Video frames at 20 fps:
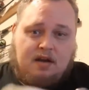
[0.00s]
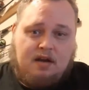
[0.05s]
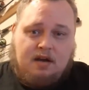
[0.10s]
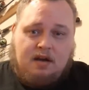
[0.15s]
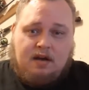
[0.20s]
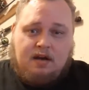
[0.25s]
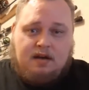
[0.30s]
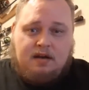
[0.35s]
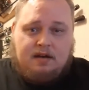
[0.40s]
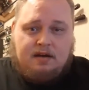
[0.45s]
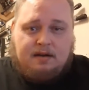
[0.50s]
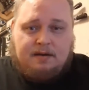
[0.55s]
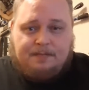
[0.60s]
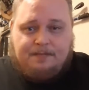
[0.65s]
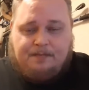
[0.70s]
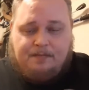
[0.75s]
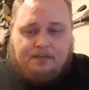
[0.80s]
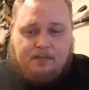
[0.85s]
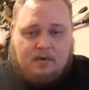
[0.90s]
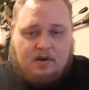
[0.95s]
Uh,
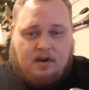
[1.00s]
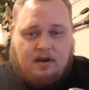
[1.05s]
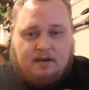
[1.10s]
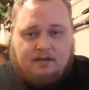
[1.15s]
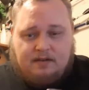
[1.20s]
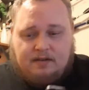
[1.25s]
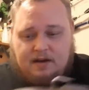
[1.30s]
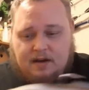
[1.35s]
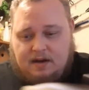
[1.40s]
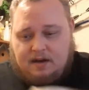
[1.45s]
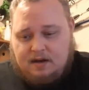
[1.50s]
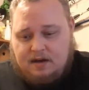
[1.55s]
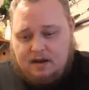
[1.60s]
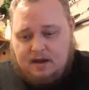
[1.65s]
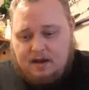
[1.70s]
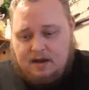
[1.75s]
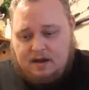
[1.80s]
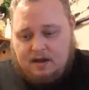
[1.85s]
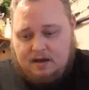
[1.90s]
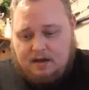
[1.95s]
I seen
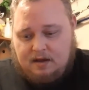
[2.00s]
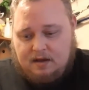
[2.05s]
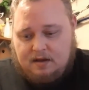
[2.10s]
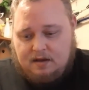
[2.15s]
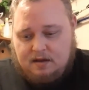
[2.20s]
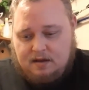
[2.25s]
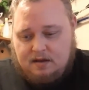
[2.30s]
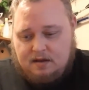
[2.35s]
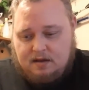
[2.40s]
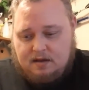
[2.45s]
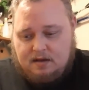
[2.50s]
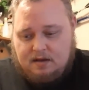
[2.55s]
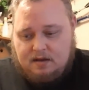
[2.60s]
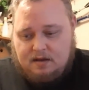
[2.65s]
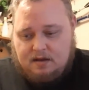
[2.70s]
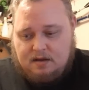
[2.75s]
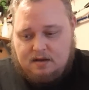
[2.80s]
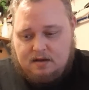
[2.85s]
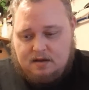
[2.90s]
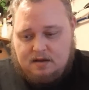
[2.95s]
a
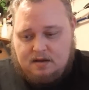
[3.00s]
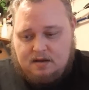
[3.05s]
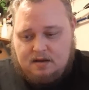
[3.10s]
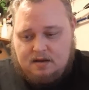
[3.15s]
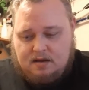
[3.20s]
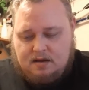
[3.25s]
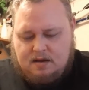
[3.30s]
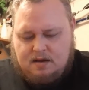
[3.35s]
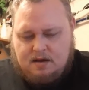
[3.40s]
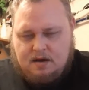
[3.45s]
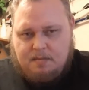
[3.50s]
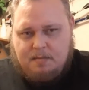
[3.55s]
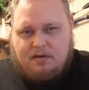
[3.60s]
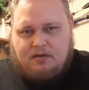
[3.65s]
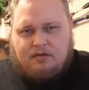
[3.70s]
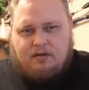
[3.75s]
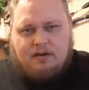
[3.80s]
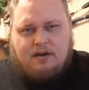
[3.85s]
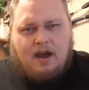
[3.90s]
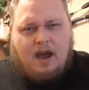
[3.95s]
a
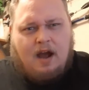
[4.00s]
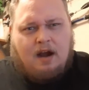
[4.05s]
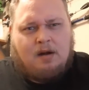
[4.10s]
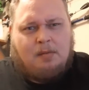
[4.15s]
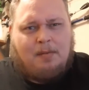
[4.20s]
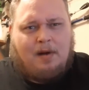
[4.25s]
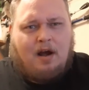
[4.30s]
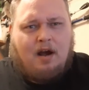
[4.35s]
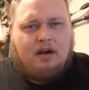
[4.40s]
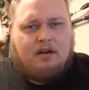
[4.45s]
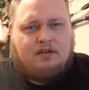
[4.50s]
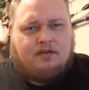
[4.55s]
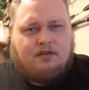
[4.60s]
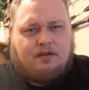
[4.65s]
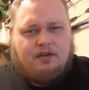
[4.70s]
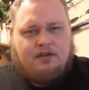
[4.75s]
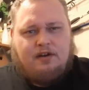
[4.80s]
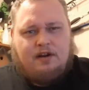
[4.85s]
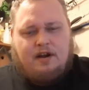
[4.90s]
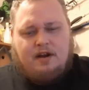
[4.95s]
mystery tackle box
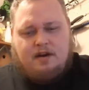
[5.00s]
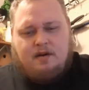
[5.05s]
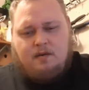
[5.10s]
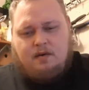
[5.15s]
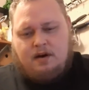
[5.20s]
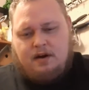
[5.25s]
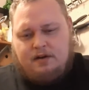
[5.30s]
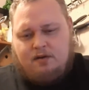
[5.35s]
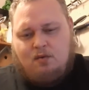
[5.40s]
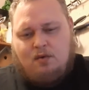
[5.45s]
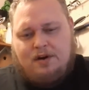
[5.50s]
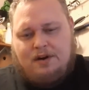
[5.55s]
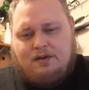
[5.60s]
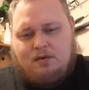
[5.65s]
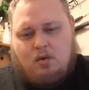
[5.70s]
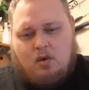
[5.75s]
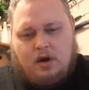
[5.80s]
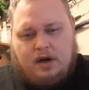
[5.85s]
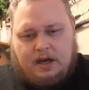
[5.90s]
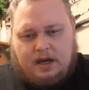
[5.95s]
for January
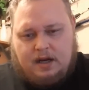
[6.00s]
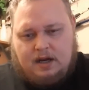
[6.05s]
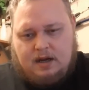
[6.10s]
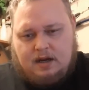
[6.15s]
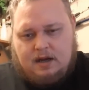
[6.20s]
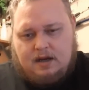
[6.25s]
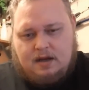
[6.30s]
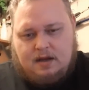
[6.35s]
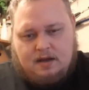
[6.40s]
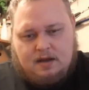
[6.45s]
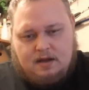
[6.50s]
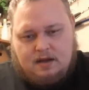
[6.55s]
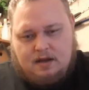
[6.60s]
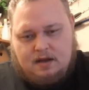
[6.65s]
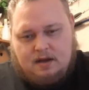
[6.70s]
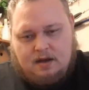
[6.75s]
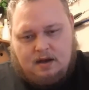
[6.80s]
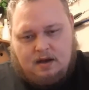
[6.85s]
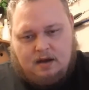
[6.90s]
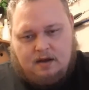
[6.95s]
2020.
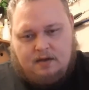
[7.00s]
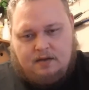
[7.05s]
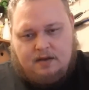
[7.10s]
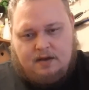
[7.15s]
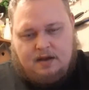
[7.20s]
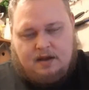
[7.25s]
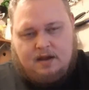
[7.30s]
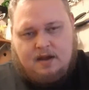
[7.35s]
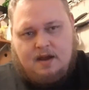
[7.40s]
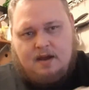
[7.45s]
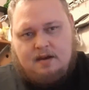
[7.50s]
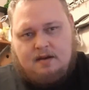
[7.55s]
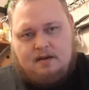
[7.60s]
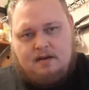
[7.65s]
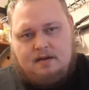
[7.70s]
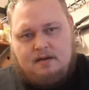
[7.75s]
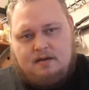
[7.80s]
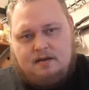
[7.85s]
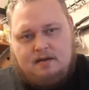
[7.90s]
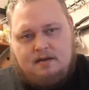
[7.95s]
Uh, they get
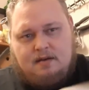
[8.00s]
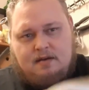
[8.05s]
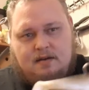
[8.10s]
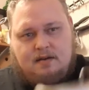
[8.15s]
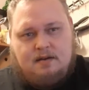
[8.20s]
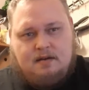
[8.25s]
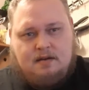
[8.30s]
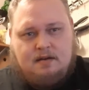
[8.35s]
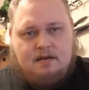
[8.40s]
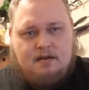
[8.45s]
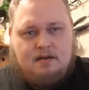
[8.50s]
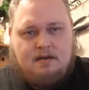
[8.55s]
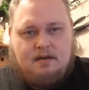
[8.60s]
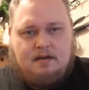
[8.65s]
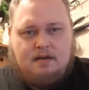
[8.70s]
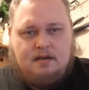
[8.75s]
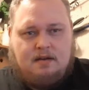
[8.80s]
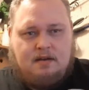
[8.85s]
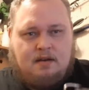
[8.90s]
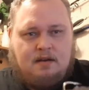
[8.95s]

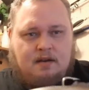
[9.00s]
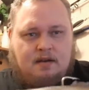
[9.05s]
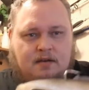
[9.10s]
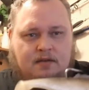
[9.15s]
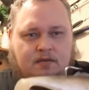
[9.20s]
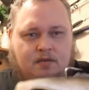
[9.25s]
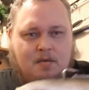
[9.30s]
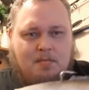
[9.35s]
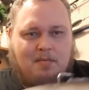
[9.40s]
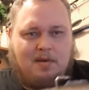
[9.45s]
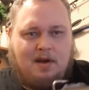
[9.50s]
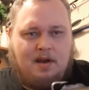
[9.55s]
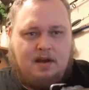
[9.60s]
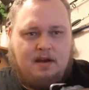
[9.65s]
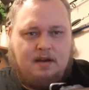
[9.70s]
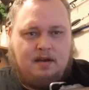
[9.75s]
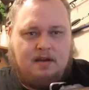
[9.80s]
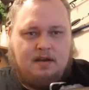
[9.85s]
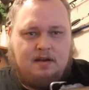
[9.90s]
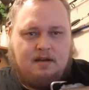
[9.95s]
a swim
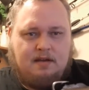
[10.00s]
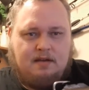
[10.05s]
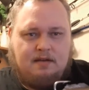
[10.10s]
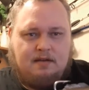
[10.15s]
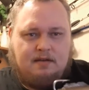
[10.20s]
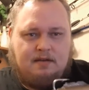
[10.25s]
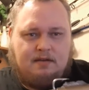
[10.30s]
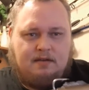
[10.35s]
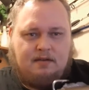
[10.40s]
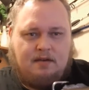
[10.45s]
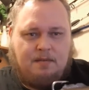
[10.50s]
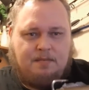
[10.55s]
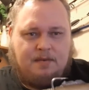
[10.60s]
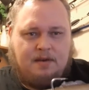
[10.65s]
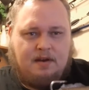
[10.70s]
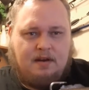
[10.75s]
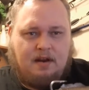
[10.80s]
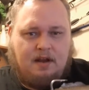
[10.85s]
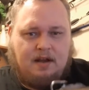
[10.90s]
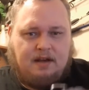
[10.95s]
bite,
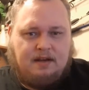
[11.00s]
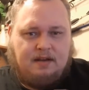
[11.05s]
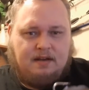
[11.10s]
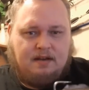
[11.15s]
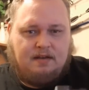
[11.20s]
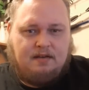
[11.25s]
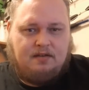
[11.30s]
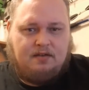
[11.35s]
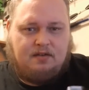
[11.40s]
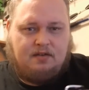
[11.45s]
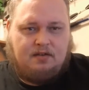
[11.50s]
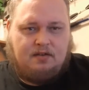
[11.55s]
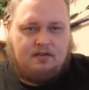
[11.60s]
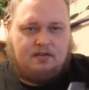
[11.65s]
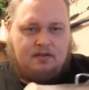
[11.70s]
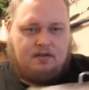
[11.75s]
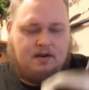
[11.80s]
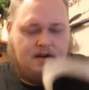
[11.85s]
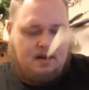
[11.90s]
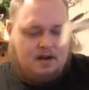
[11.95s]
something like
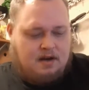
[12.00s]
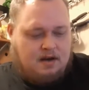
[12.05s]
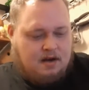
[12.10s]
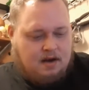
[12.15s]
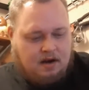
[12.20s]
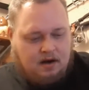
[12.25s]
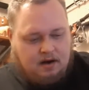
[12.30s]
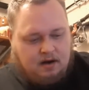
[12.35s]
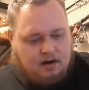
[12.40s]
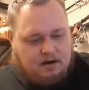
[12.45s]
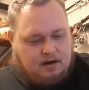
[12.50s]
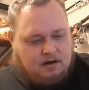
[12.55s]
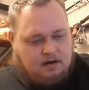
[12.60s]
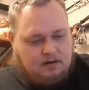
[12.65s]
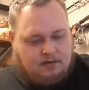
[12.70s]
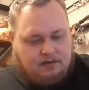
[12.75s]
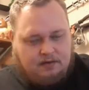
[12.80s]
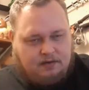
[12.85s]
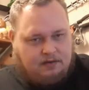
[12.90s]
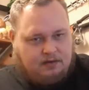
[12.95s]
this, in there.
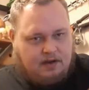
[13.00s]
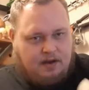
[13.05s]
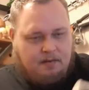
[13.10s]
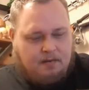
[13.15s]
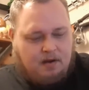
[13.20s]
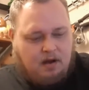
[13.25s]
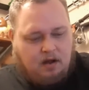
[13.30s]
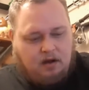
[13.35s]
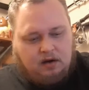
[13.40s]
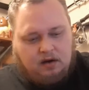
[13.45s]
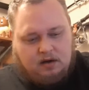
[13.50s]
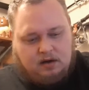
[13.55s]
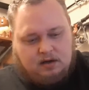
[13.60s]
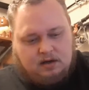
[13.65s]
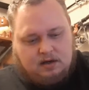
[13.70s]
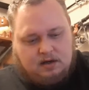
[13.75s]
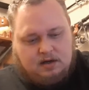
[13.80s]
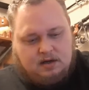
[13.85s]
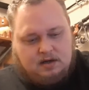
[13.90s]
It's the same color.